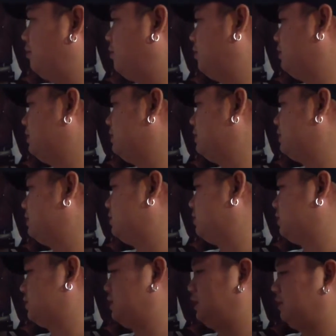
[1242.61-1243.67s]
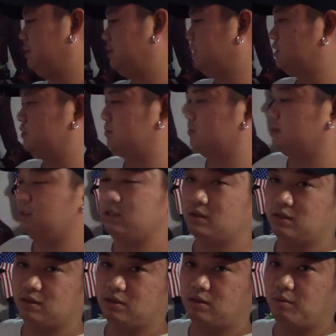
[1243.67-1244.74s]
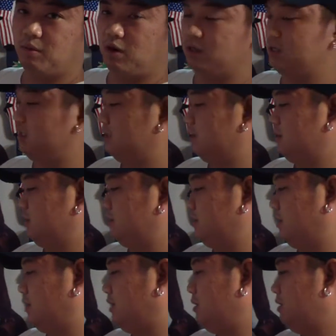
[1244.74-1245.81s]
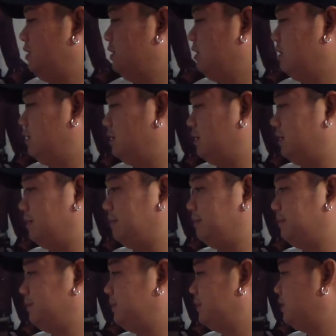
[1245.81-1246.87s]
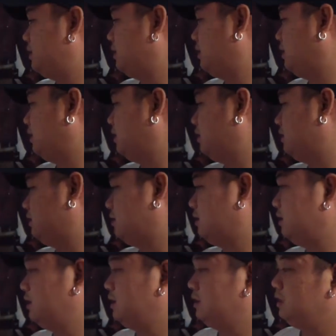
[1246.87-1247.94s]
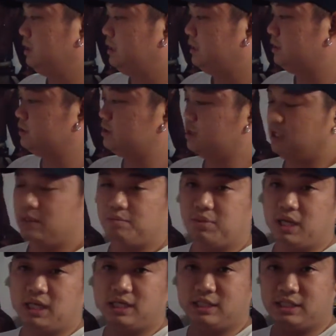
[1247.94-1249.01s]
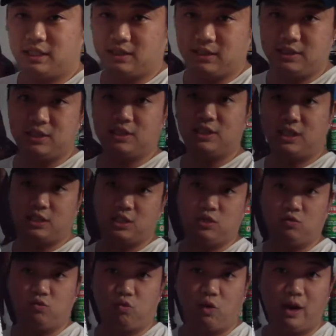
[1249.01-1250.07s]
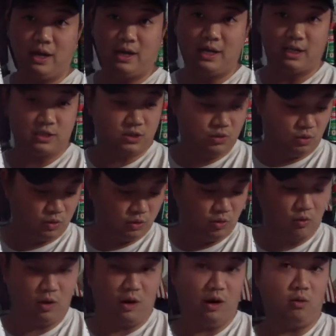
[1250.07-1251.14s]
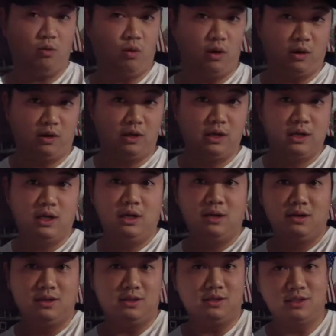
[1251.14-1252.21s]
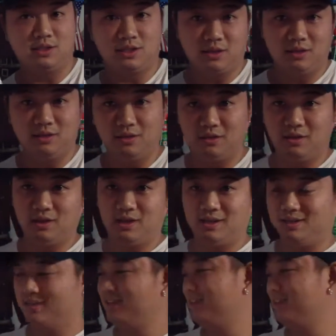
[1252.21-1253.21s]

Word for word: More of these are just clippets from the uh, the market and everything. All right. And uh, here's a place now. This is actually right next door to where I work. This is a little. Uh,